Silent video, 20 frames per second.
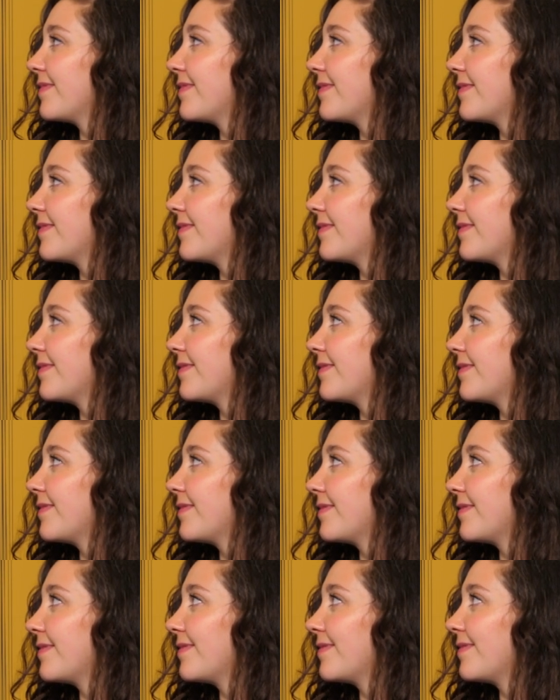
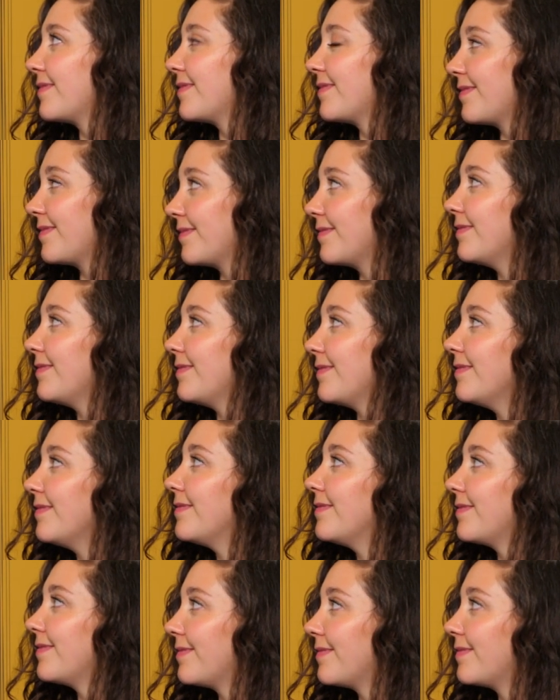
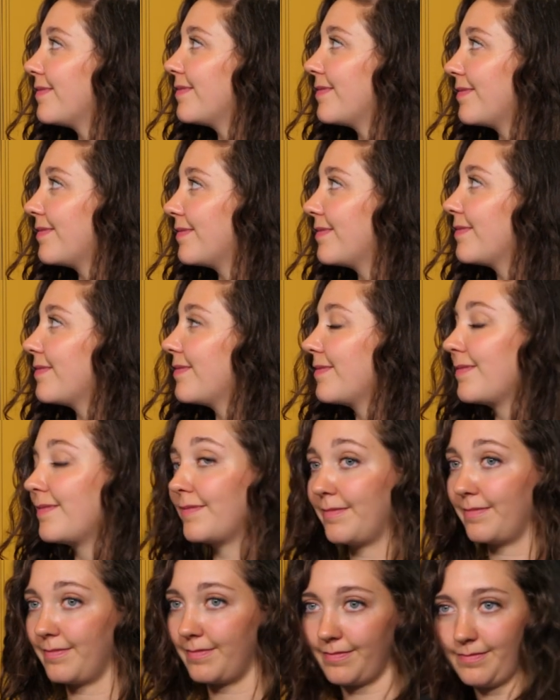
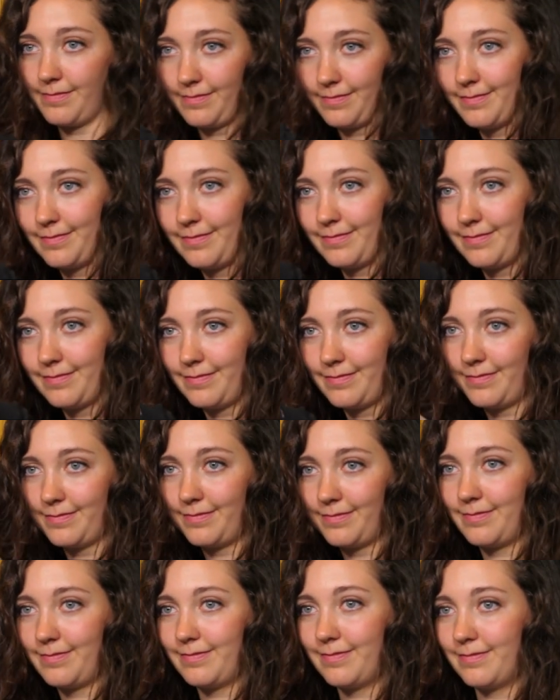
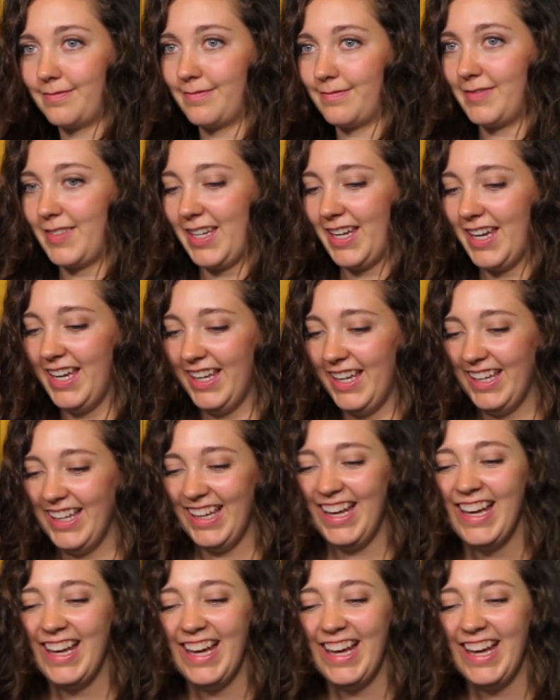The person shown says nothing.